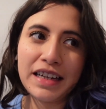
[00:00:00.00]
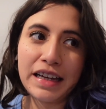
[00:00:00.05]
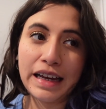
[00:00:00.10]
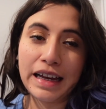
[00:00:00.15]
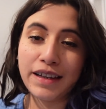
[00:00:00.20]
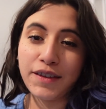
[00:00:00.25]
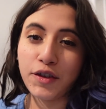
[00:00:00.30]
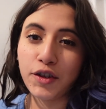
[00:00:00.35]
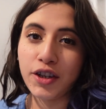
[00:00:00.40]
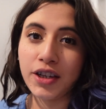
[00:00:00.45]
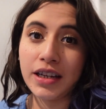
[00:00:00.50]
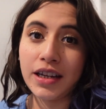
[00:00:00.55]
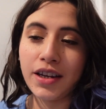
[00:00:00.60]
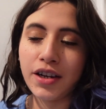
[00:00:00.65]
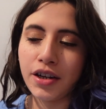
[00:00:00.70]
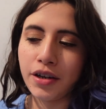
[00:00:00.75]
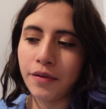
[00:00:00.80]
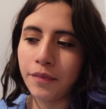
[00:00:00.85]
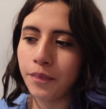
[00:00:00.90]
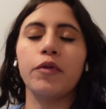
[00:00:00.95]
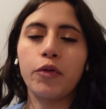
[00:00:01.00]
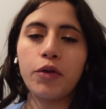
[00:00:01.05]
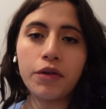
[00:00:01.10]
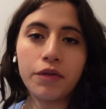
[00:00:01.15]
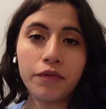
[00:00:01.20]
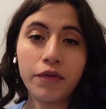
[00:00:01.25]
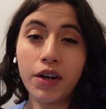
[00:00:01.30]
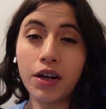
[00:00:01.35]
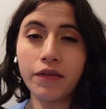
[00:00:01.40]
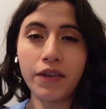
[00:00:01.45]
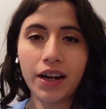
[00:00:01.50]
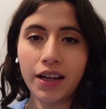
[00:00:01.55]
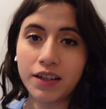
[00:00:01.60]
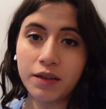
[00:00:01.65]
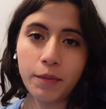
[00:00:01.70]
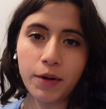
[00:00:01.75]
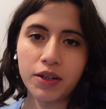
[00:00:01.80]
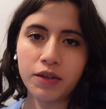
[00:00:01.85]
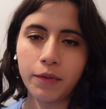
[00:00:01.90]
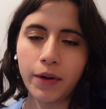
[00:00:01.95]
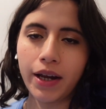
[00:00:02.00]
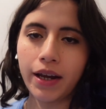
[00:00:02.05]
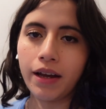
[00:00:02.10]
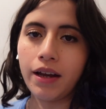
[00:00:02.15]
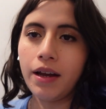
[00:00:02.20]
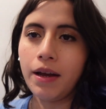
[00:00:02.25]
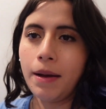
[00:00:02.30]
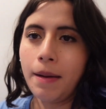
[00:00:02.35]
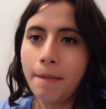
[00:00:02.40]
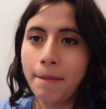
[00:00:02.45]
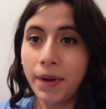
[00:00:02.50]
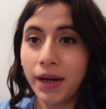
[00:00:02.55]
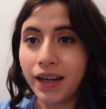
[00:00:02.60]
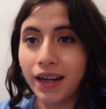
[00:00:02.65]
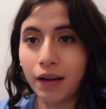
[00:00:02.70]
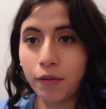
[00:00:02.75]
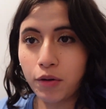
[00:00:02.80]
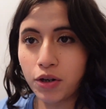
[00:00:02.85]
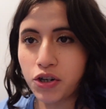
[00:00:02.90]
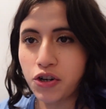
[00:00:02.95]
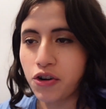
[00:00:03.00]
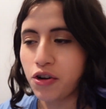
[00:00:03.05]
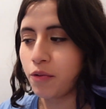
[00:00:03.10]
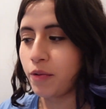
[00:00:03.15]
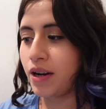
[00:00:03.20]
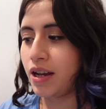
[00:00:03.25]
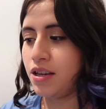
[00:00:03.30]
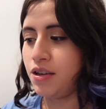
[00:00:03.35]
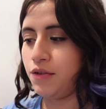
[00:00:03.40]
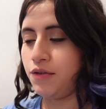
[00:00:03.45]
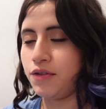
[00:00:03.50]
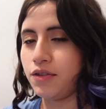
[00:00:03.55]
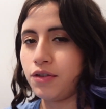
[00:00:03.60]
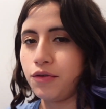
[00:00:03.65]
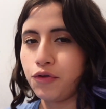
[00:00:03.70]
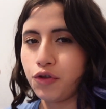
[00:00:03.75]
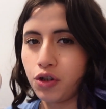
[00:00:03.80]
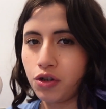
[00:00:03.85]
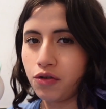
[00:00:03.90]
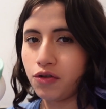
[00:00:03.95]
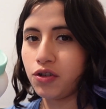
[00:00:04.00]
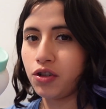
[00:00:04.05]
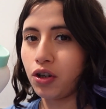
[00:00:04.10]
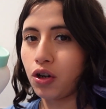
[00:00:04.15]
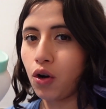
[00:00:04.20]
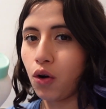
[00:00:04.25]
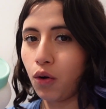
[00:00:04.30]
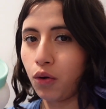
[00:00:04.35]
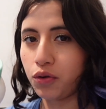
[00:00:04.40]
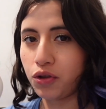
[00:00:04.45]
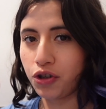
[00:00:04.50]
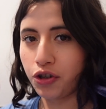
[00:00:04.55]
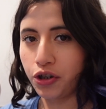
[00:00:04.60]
As you can hear, we're in front of an expressway, but I want to show you what I use. So I use the cold